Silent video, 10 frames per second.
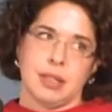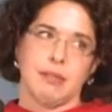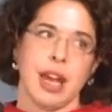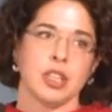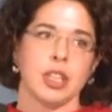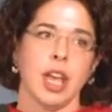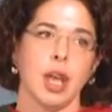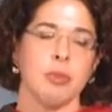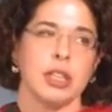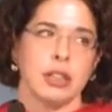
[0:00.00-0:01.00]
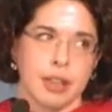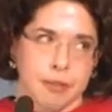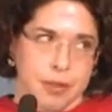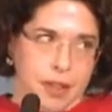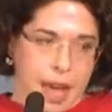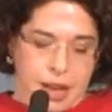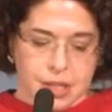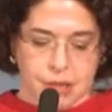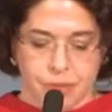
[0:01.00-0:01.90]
In fact, she came to live for that.